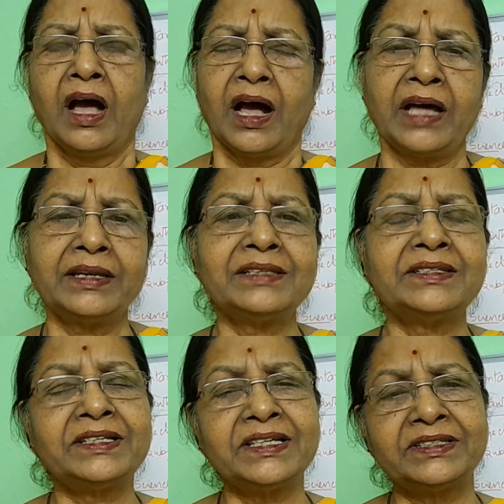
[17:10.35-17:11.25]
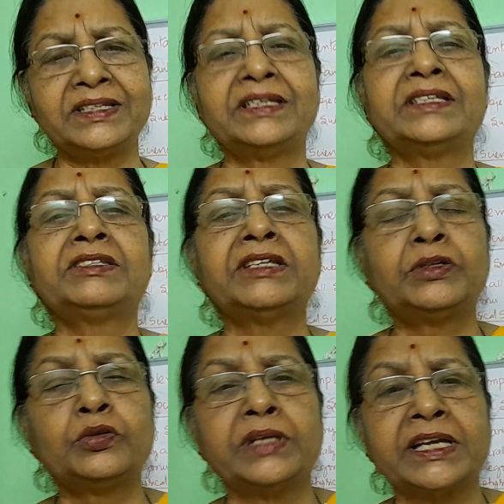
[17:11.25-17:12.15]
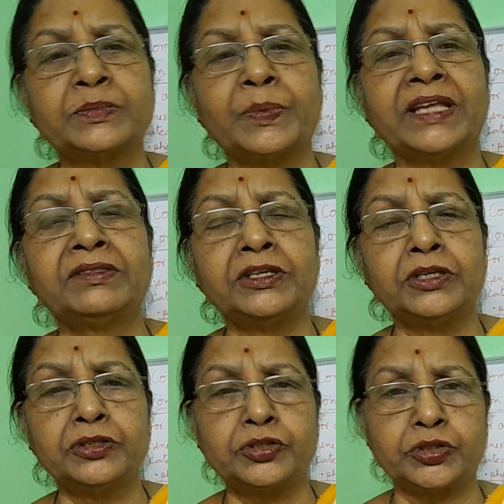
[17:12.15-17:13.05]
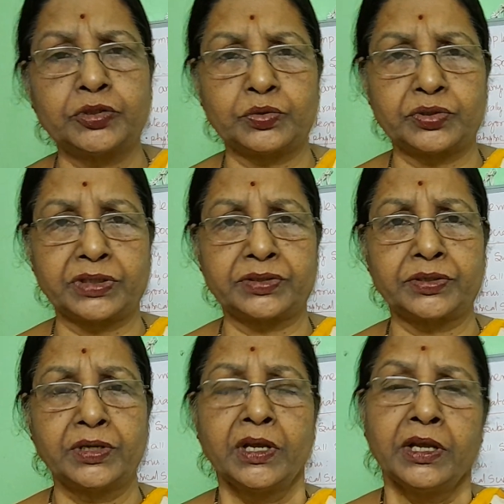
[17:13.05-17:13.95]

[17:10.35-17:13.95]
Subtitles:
Or else it is easy to explain the institutions.